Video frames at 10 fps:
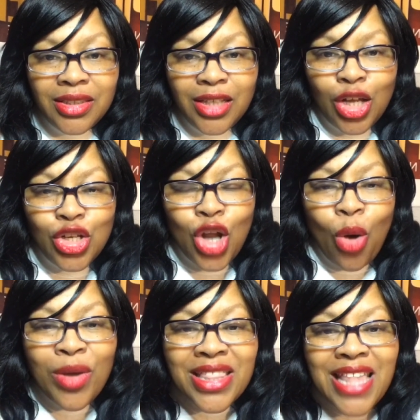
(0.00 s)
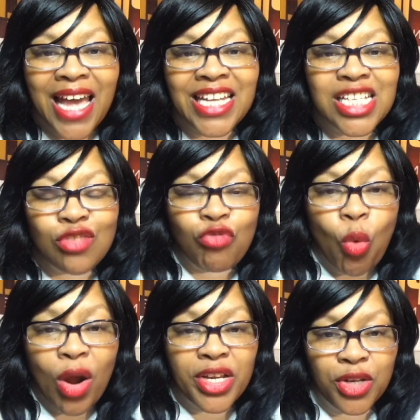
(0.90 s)
knowing that He's for
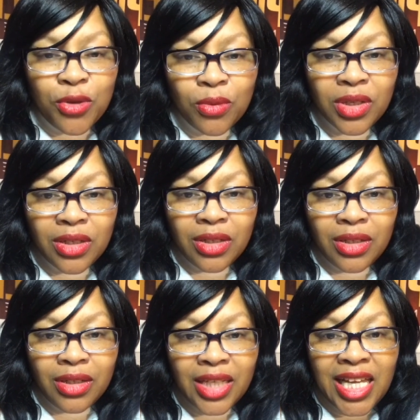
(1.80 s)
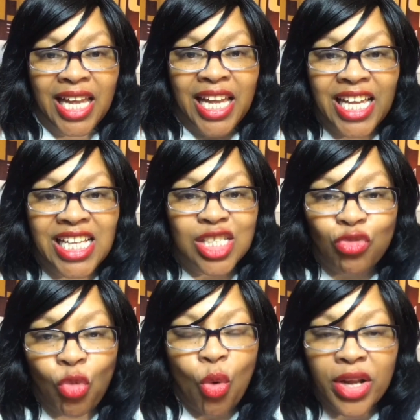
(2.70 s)
you. He's
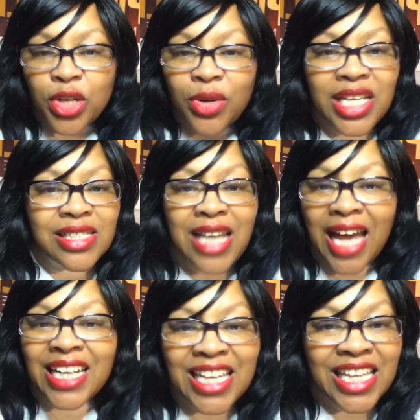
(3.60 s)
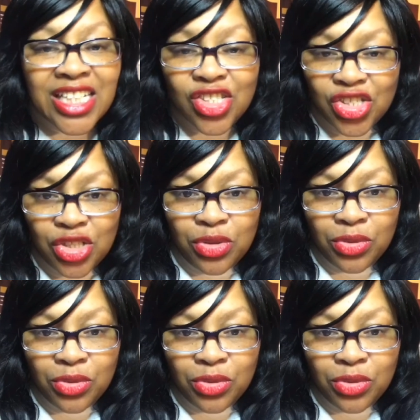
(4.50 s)
for you, He's not against you.